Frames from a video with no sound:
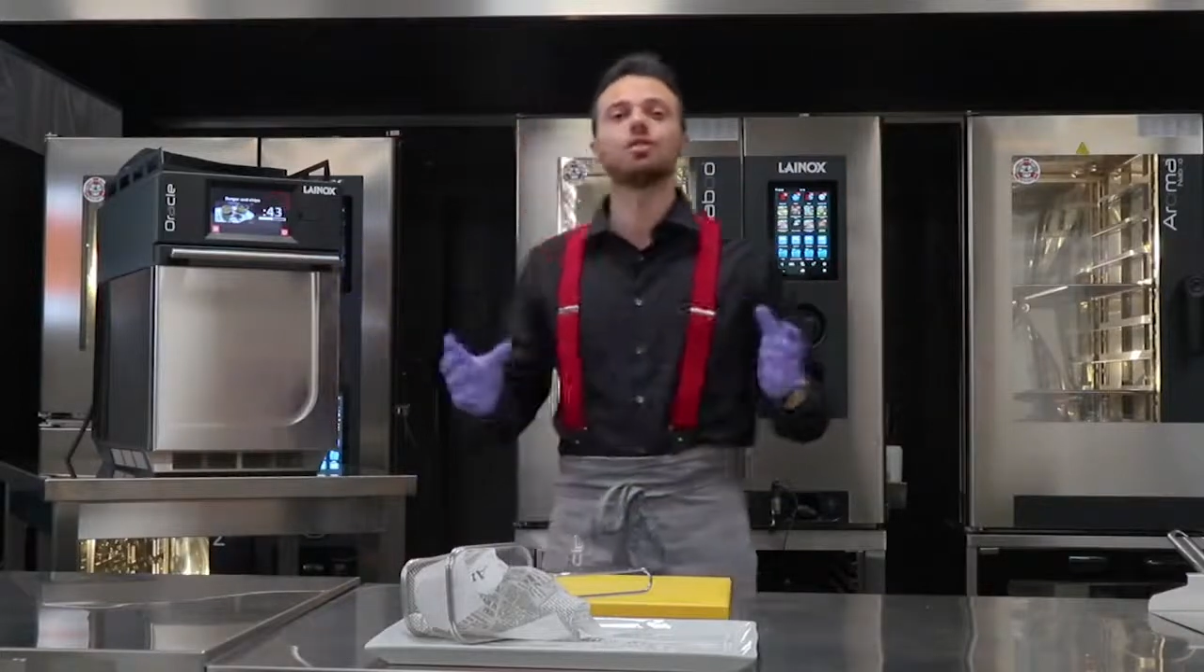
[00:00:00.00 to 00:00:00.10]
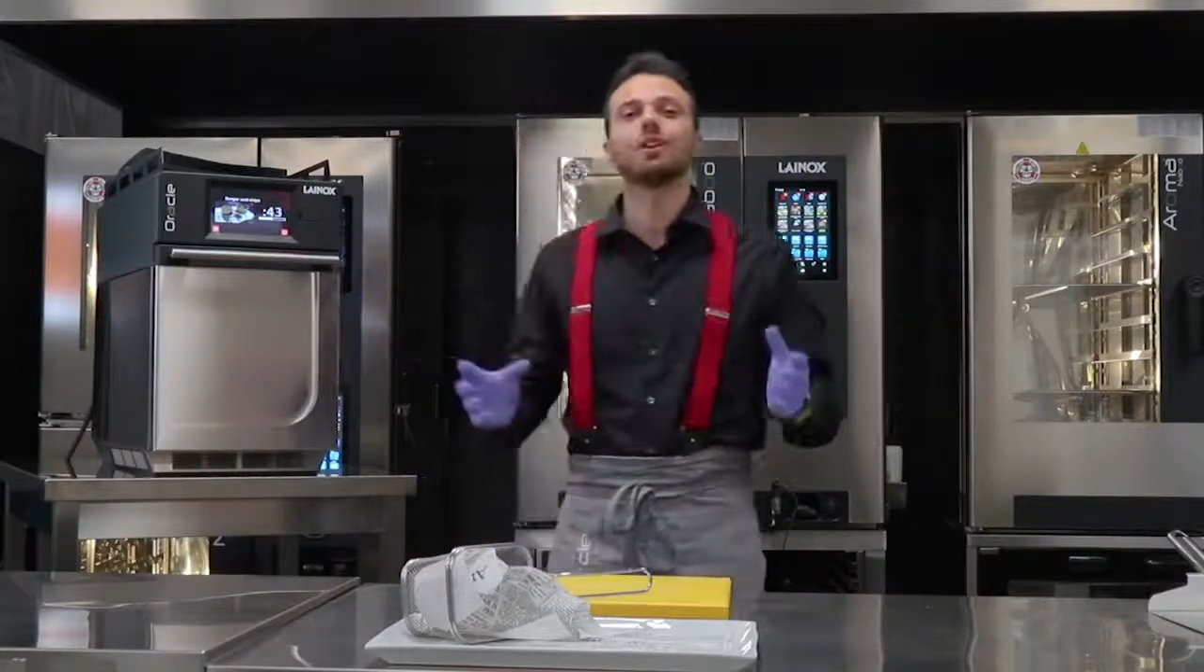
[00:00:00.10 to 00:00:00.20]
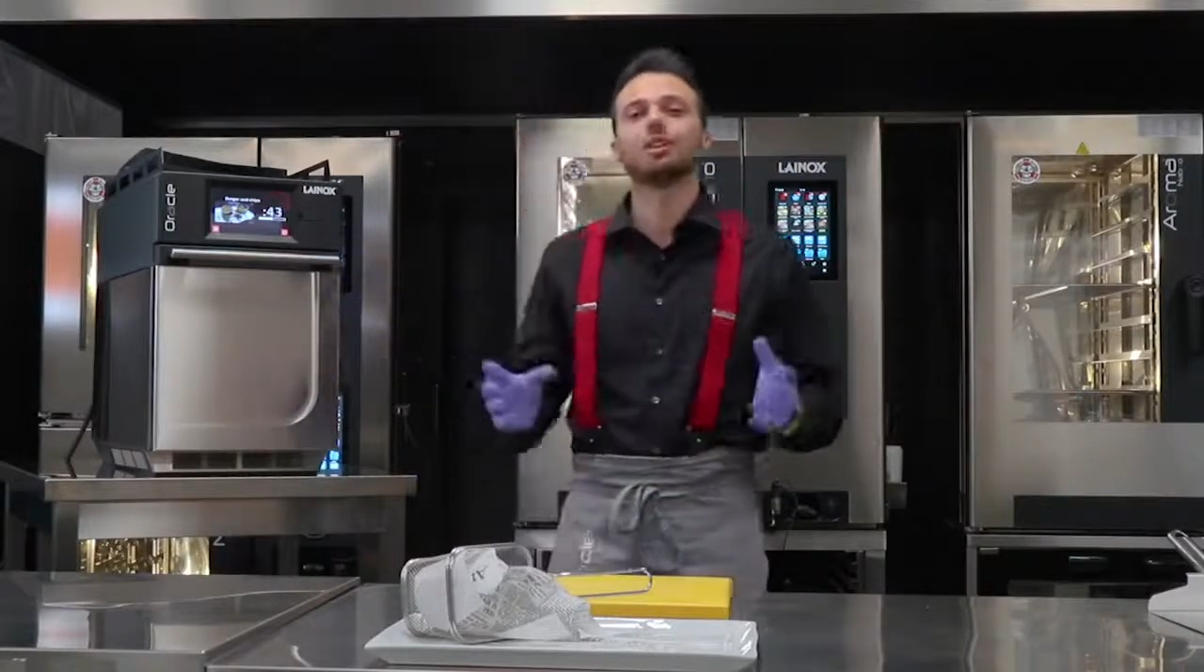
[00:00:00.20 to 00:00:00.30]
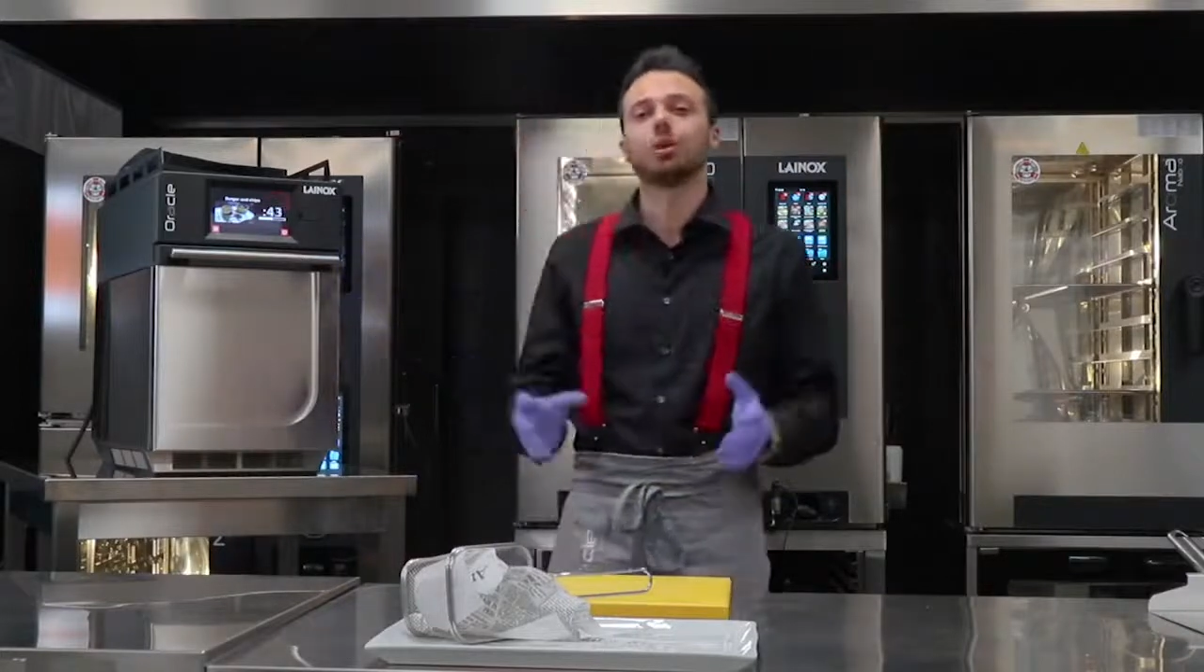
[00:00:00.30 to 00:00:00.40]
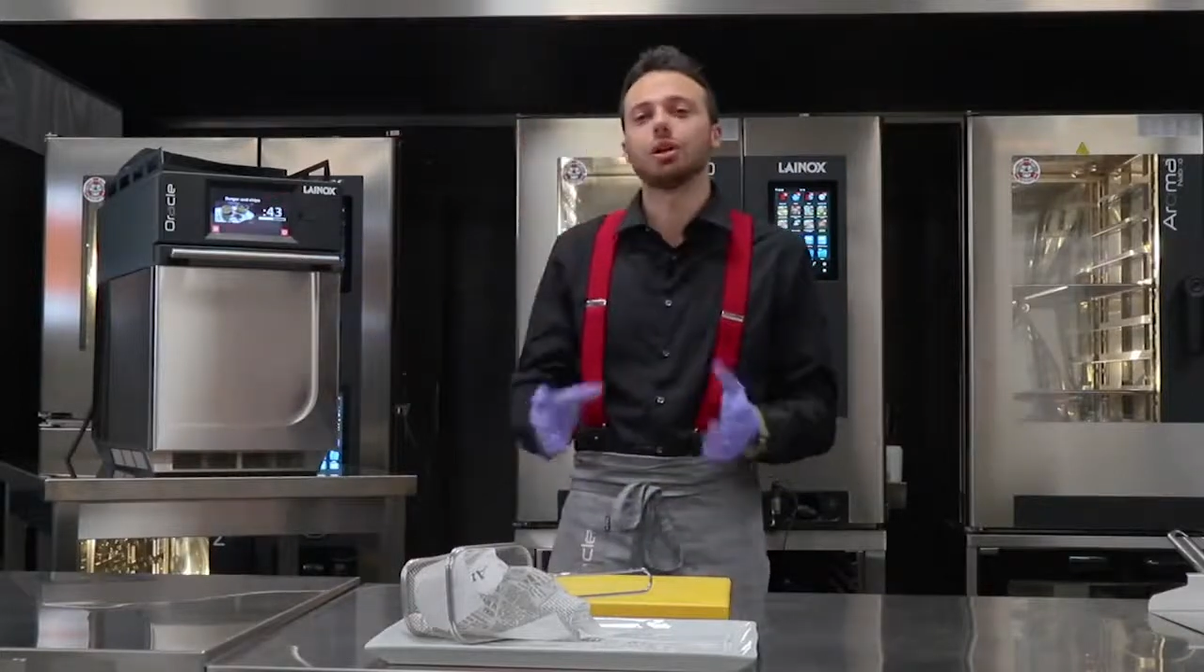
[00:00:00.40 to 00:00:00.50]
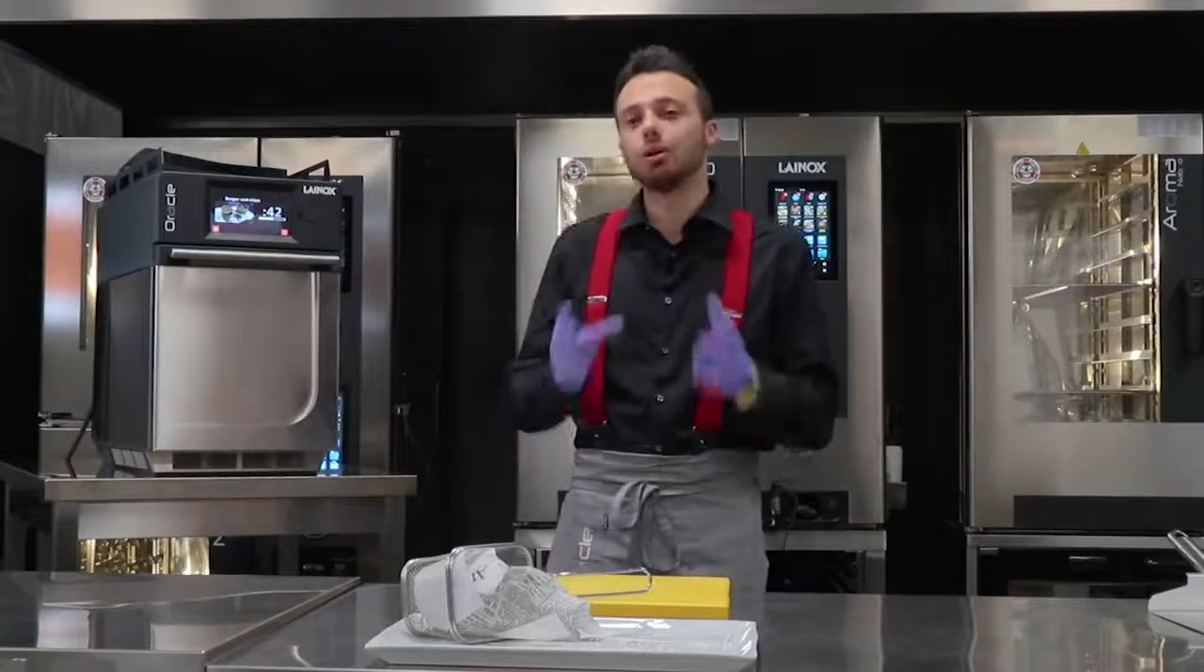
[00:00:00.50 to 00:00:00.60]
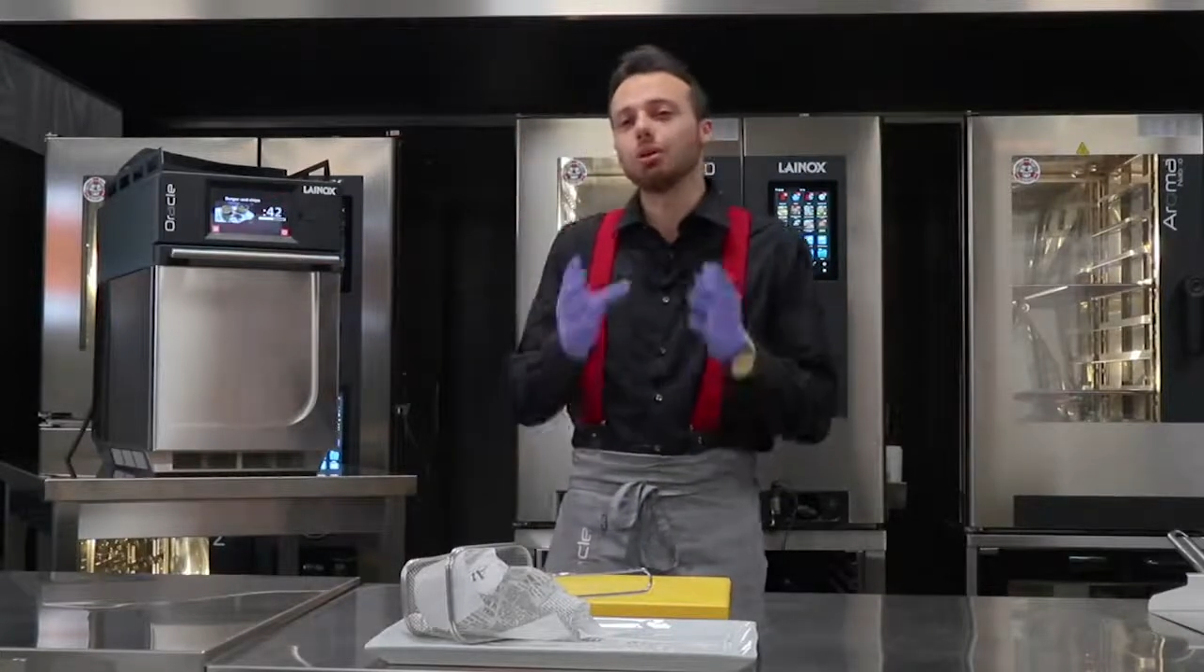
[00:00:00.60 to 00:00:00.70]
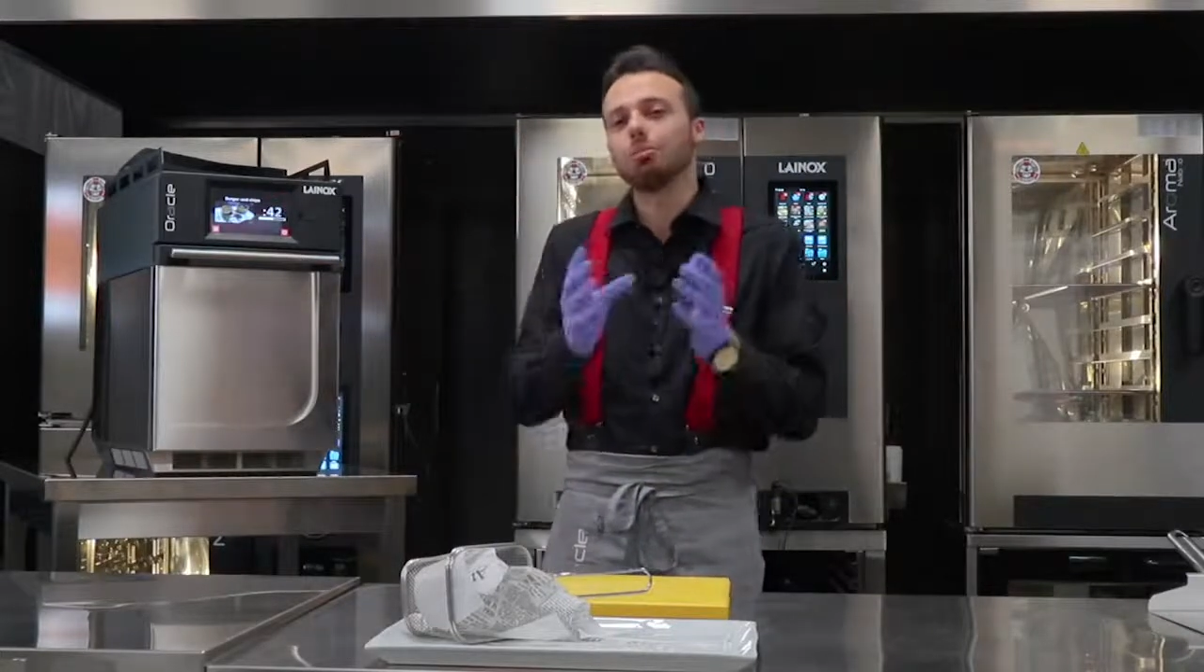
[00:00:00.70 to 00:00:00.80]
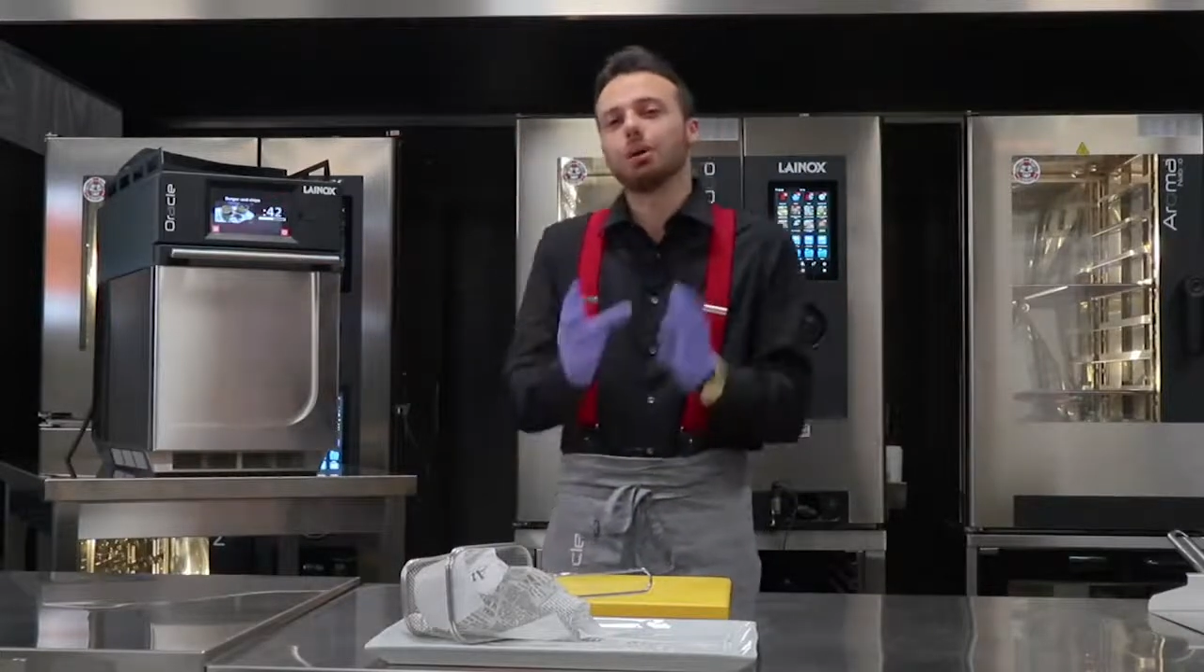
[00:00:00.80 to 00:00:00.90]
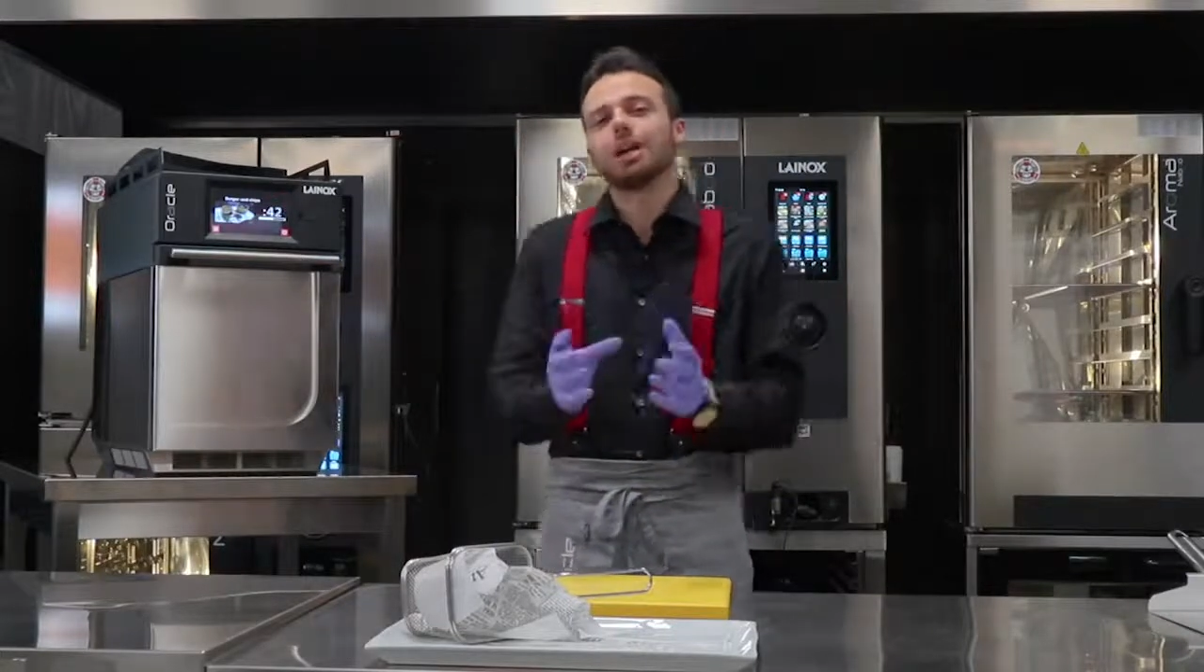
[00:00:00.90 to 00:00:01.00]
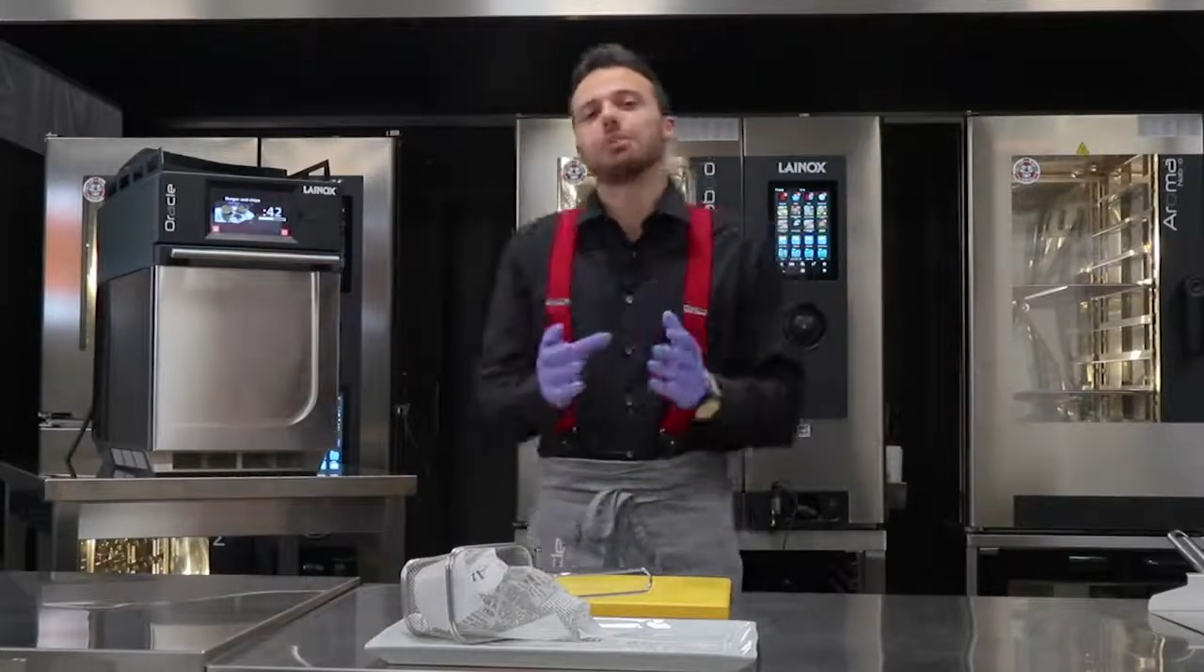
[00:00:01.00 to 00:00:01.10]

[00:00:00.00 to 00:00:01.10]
that we call the plug